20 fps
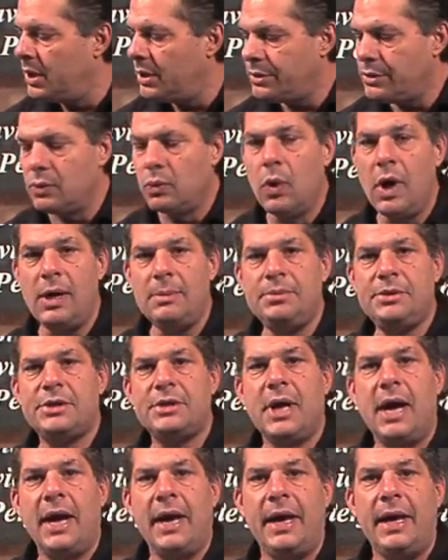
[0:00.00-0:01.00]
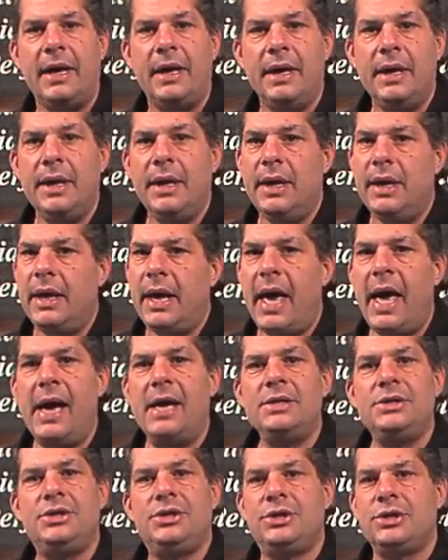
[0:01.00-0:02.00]
The website
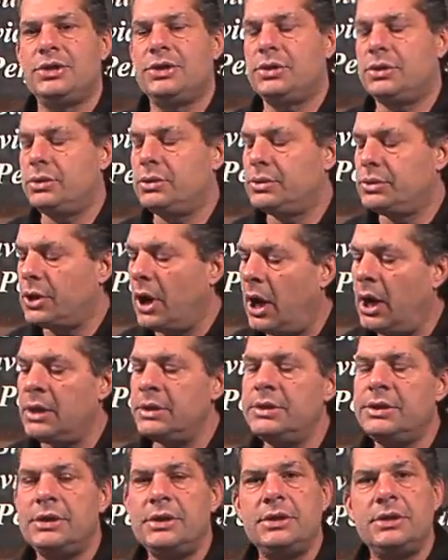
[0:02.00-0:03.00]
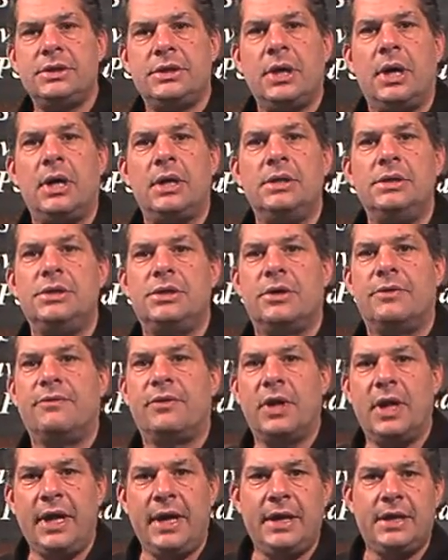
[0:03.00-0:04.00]
has just tons and tons of
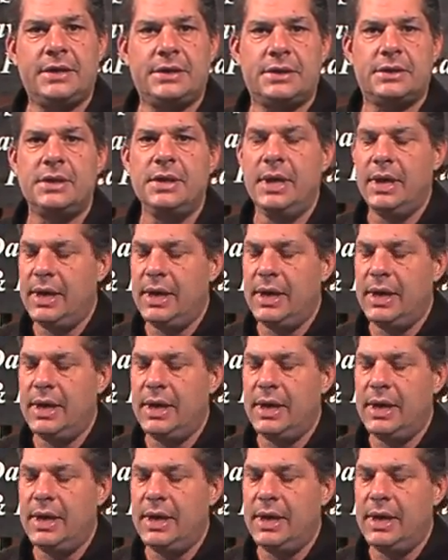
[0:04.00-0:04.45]
links